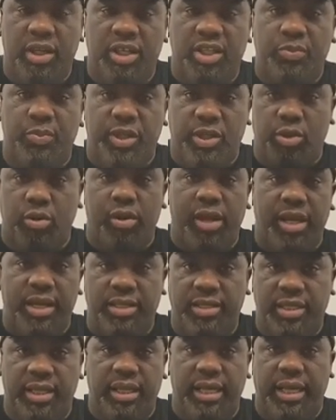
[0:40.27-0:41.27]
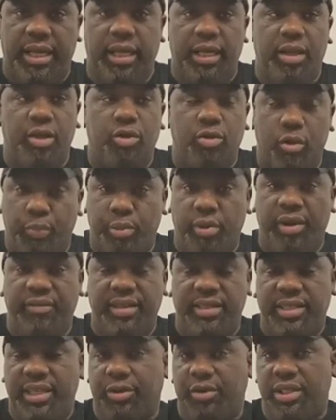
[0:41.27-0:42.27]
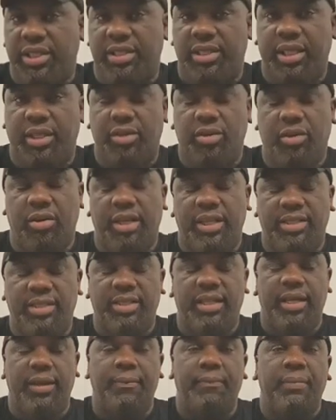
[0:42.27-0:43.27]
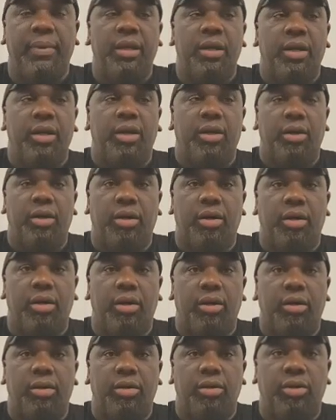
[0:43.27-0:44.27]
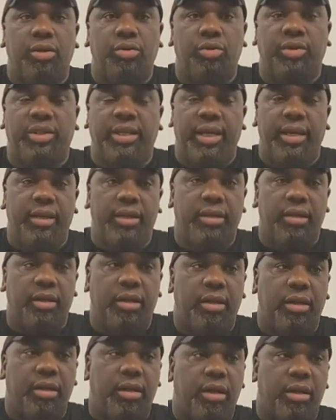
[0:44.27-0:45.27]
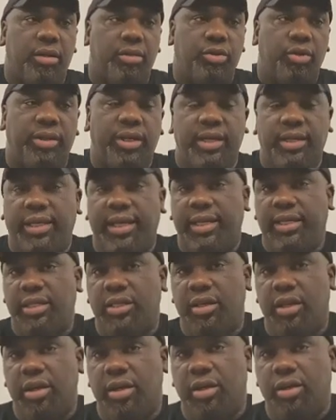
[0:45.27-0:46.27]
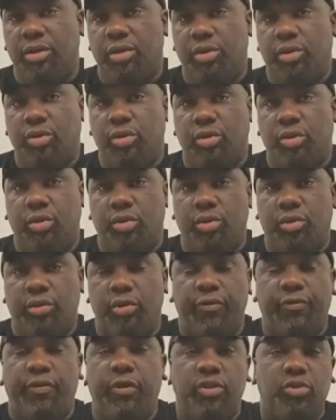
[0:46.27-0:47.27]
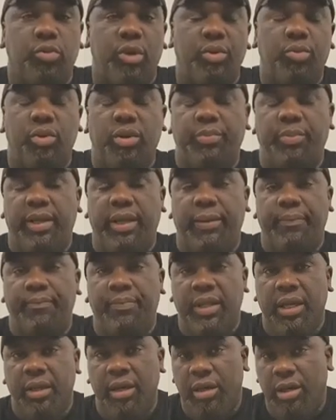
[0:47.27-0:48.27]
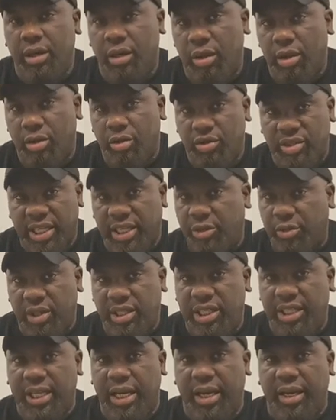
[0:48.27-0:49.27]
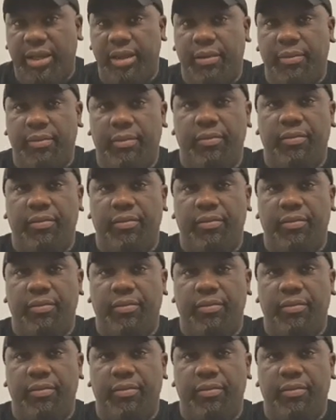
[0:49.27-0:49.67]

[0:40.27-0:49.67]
specialized in the private security sector, let's say. You can get, the first one will be the security guard.